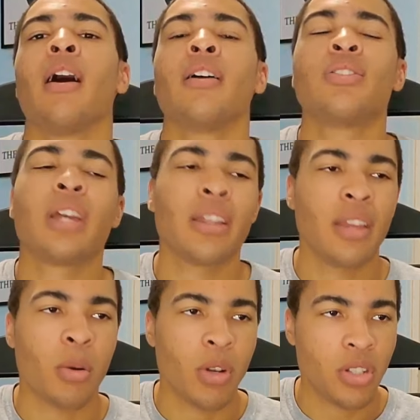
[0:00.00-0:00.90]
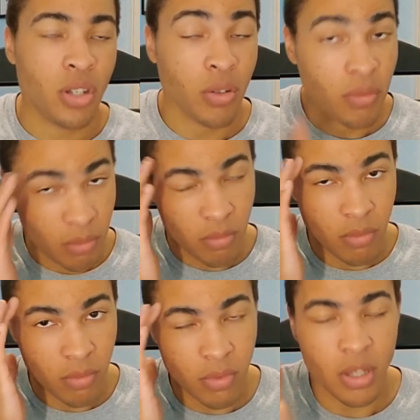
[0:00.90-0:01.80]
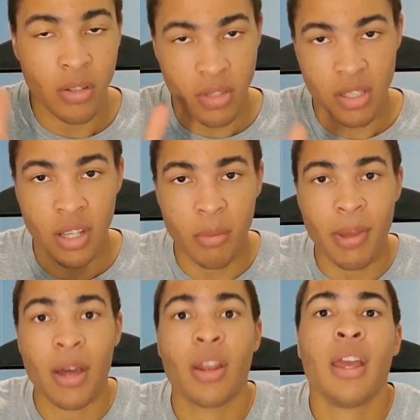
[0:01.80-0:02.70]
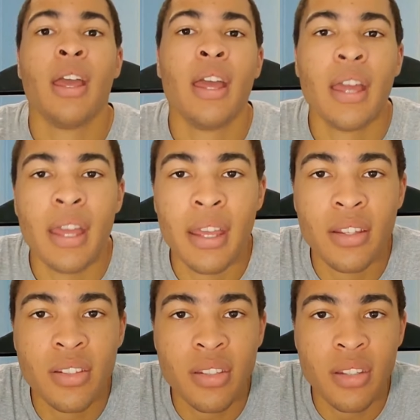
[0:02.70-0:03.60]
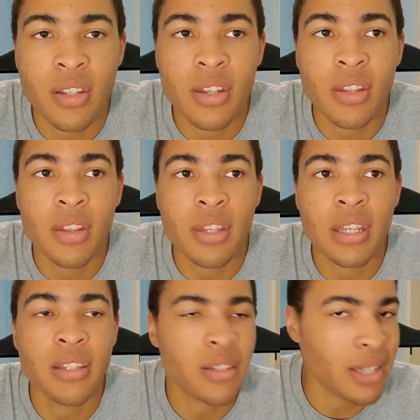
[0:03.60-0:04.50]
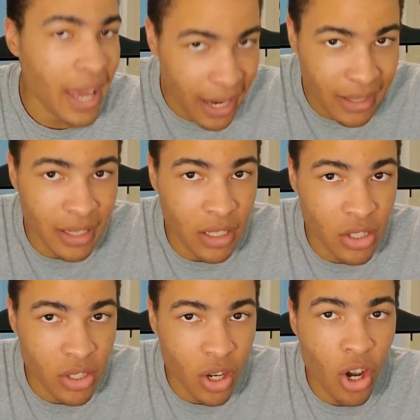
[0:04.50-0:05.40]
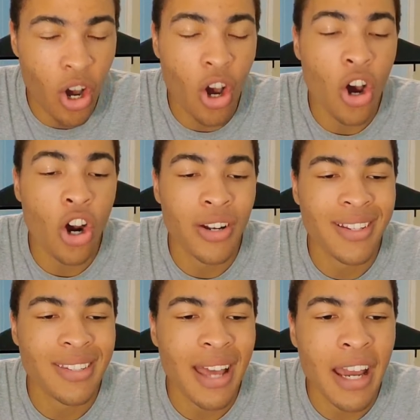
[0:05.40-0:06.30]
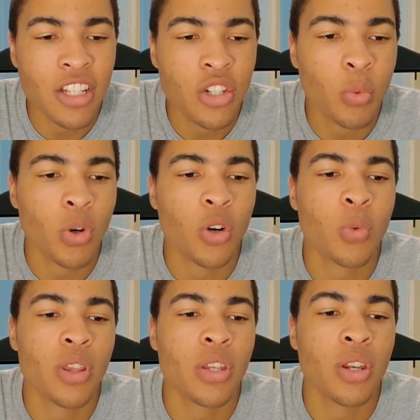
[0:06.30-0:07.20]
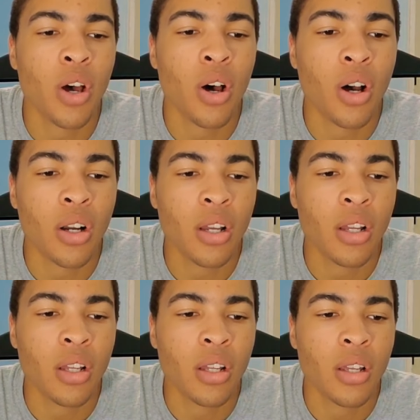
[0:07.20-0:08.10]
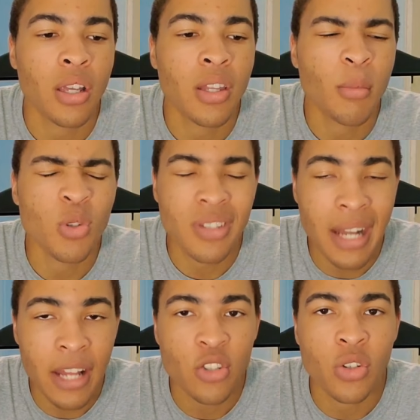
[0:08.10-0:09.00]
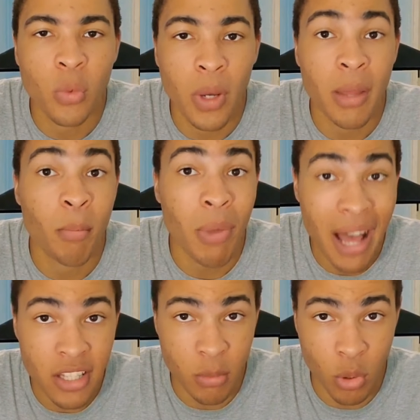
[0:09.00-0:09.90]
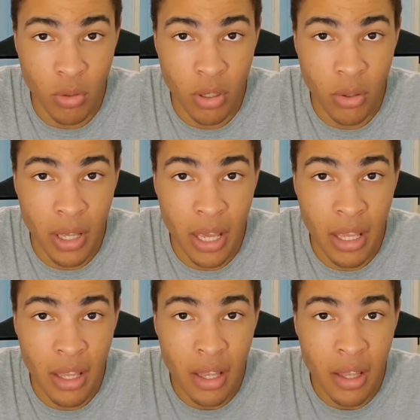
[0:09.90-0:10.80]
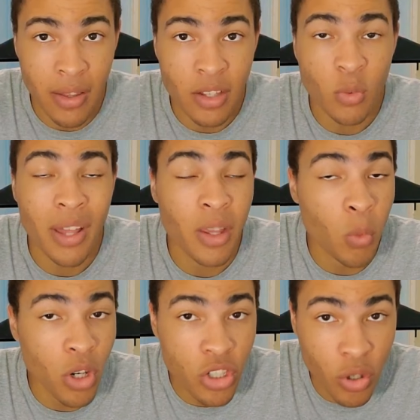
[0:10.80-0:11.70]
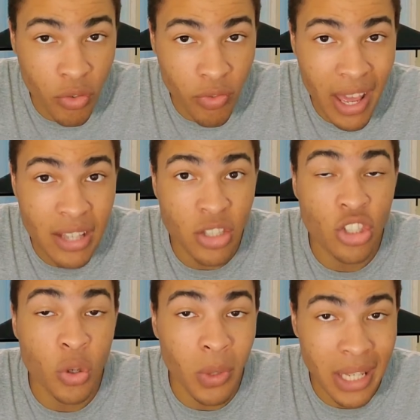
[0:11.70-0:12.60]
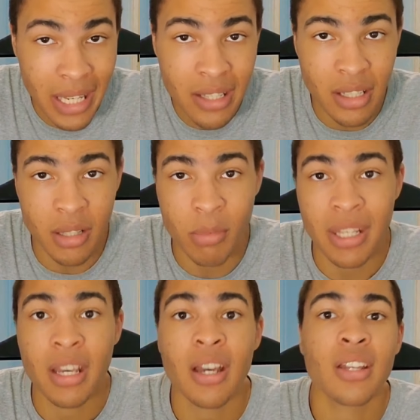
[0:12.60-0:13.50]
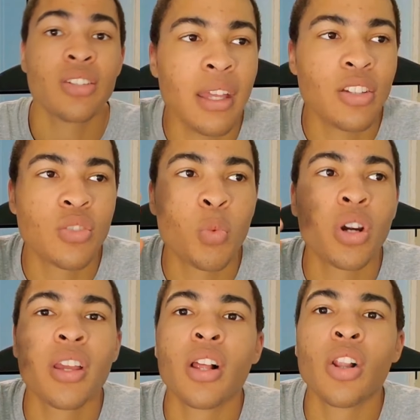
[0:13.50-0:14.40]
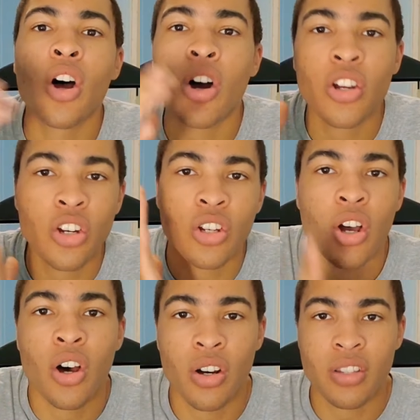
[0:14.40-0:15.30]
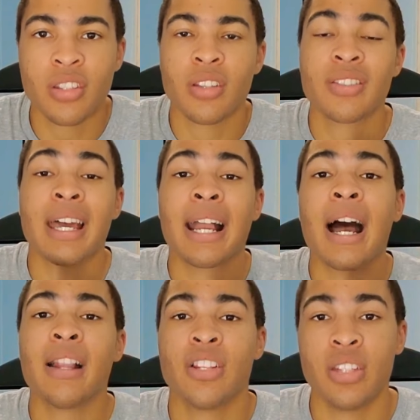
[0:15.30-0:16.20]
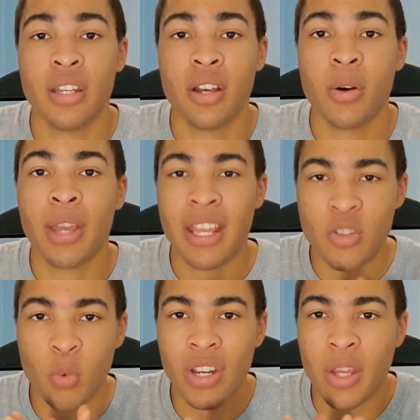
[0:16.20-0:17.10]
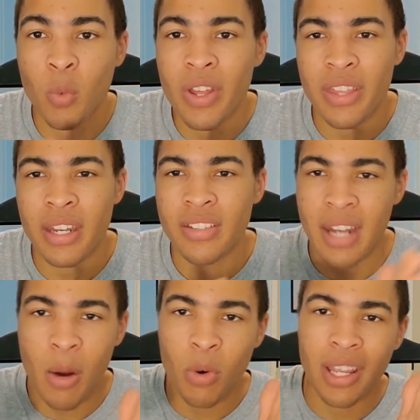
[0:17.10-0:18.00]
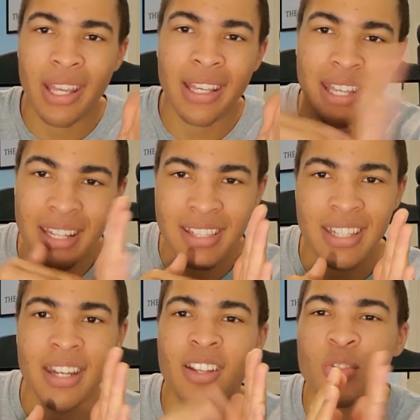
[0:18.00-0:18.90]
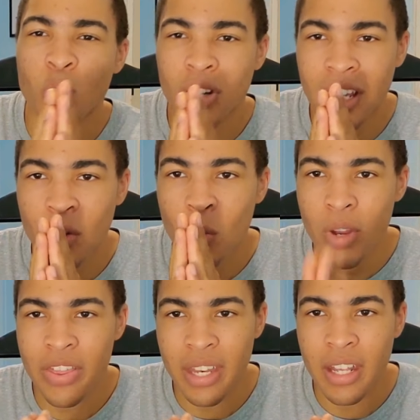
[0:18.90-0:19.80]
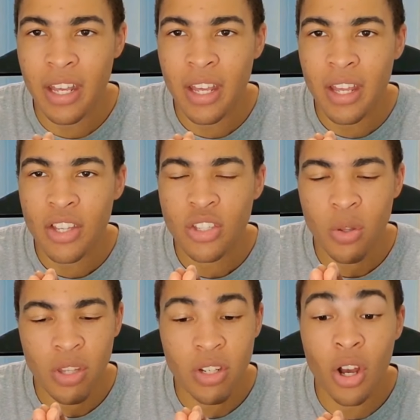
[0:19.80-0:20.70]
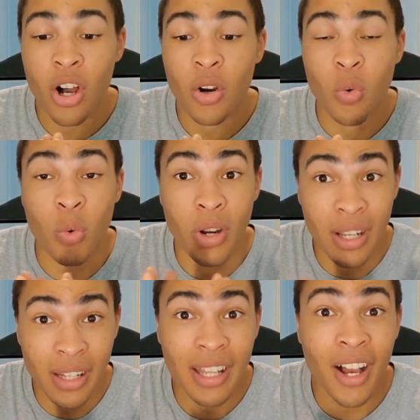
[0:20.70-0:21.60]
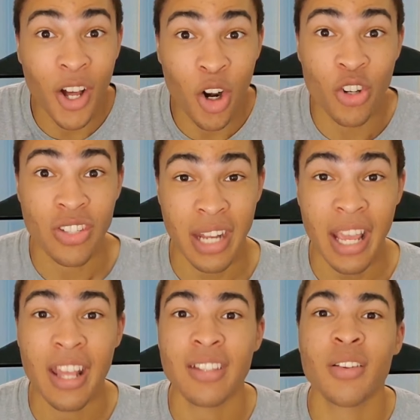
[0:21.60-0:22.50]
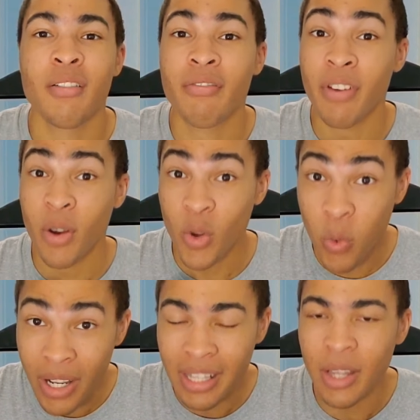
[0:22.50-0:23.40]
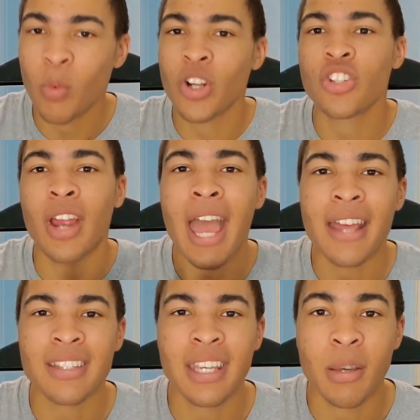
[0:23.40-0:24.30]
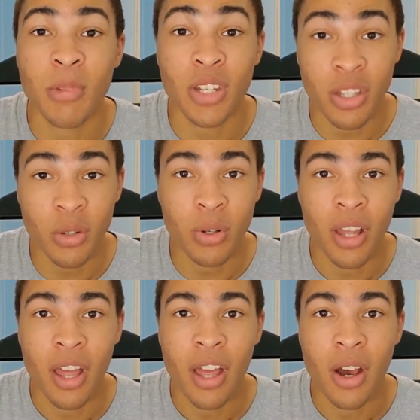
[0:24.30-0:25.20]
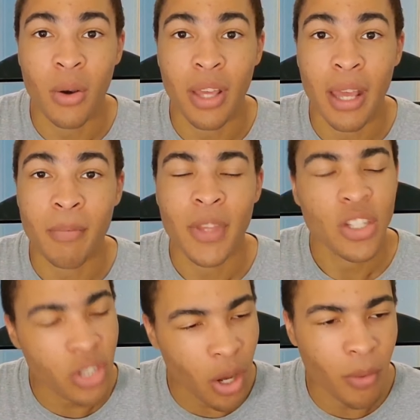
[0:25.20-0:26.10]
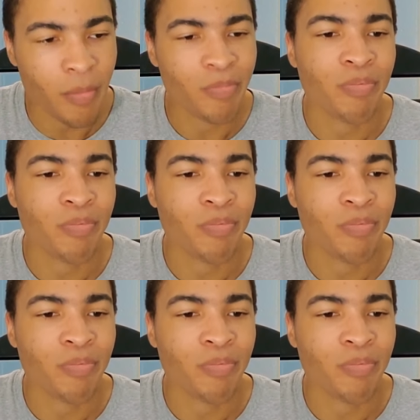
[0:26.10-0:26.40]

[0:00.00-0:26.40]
Second thing I want you to, just think about is these tactics are designed to work with the dog in the most natural way possible, okay? That's why they work so fast and so easily, because it's working along your dog's psychology, okay? It's working with it. It's not working against it. It's working with it. So the dog really understands very quickly what you're asking him to do, okay? So,